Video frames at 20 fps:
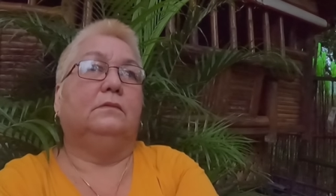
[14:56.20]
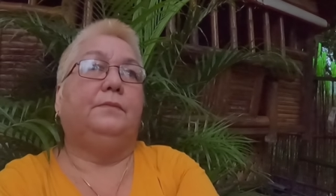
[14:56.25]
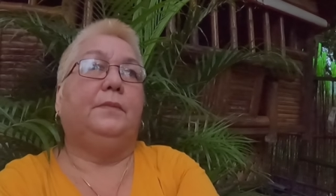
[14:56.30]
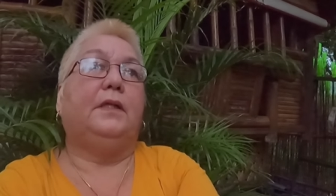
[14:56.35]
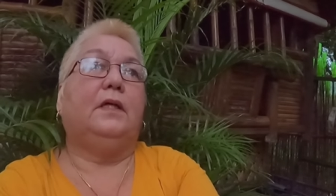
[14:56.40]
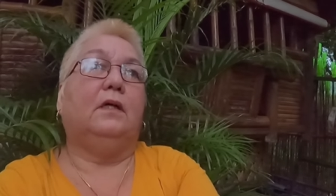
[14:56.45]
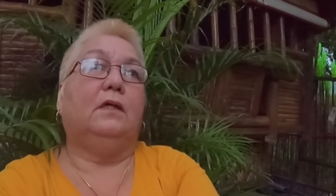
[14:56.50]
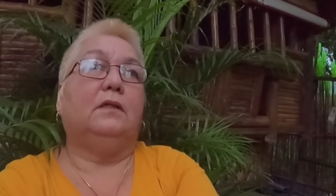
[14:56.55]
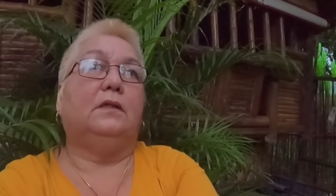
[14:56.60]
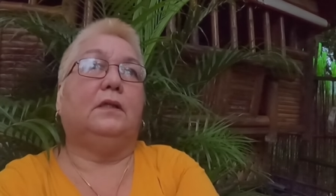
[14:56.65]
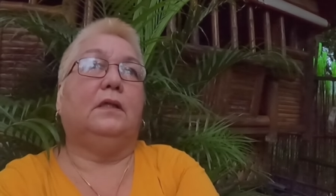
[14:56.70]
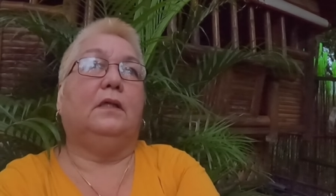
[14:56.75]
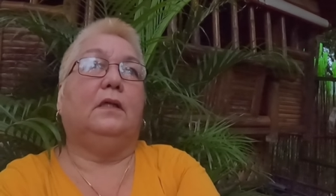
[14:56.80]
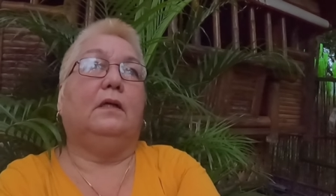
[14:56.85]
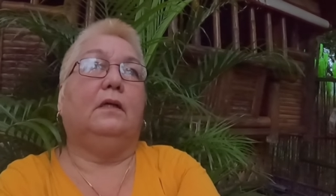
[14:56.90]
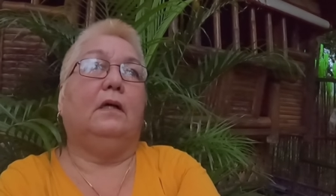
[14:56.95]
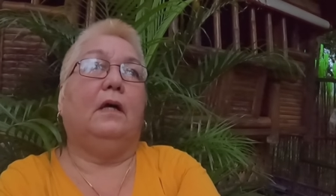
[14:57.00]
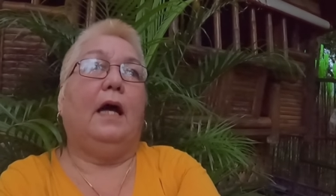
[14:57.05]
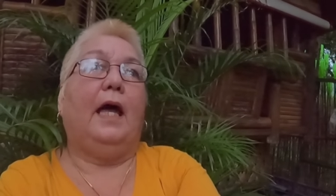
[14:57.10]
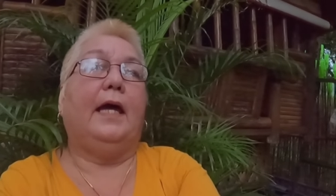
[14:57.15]
Because
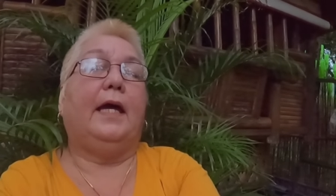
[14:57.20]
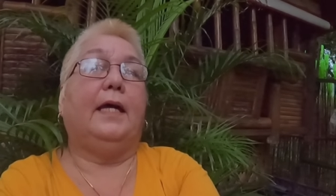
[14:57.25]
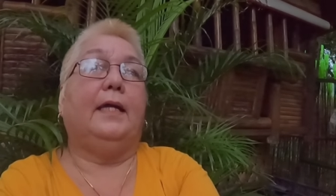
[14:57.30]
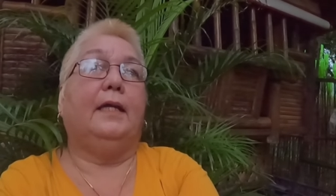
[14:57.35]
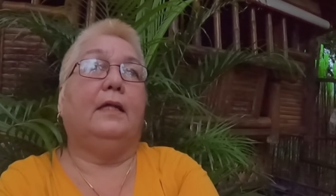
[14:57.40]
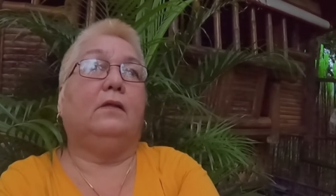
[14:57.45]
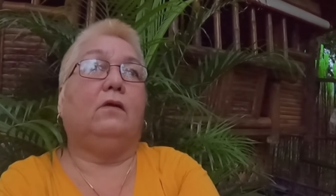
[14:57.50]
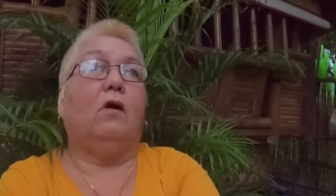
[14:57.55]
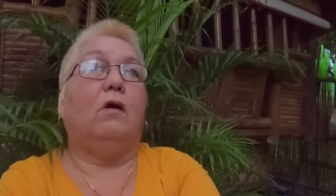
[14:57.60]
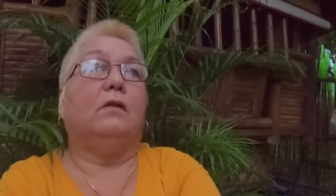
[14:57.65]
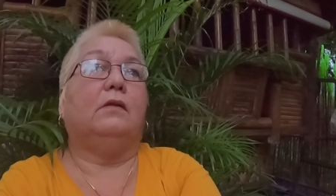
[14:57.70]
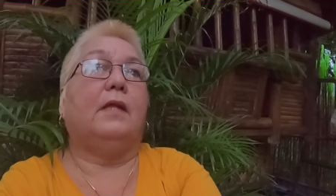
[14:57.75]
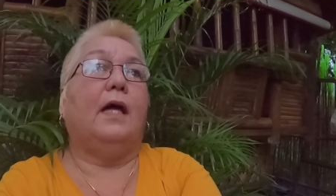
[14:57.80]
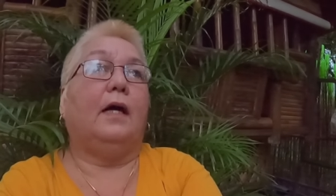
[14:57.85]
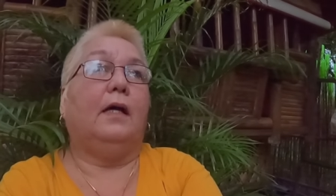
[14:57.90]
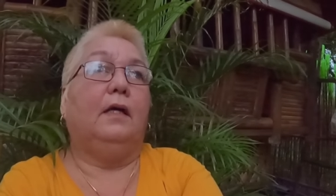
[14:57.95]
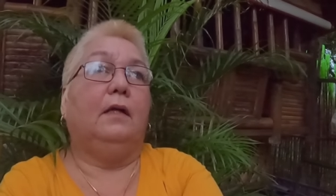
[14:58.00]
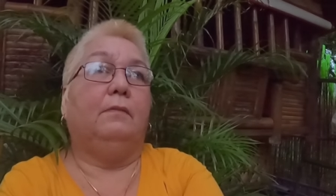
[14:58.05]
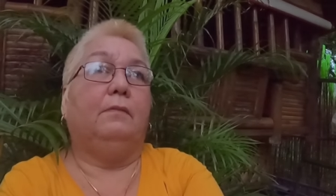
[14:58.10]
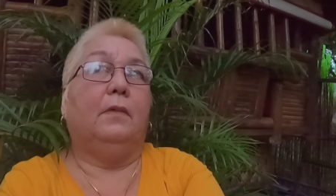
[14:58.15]
uh, I cannot
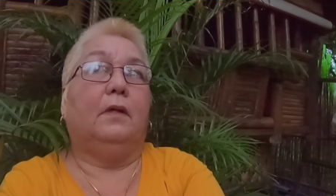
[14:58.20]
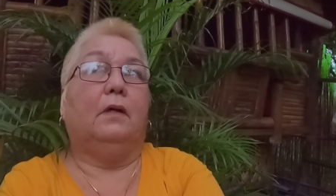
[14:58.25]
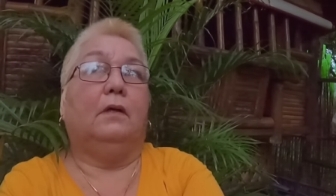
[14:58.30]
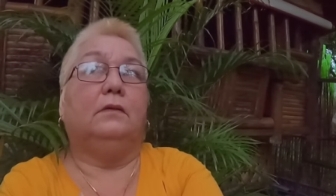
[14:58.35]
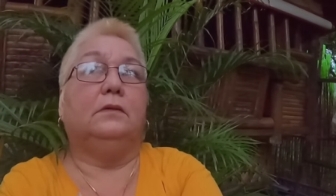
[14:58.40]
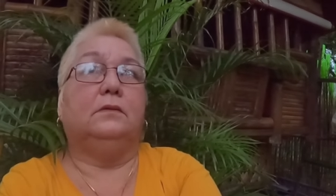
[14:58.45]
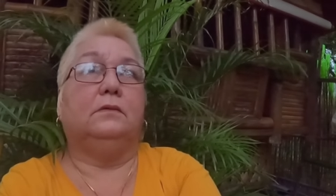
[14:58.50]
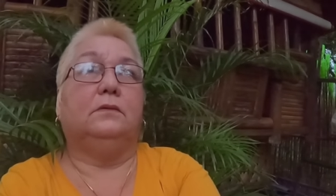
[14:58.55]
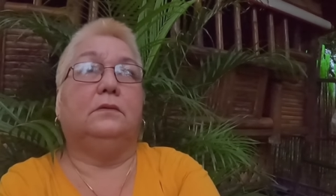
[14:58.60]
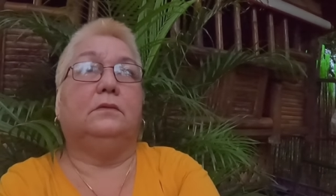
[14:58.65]
contact him on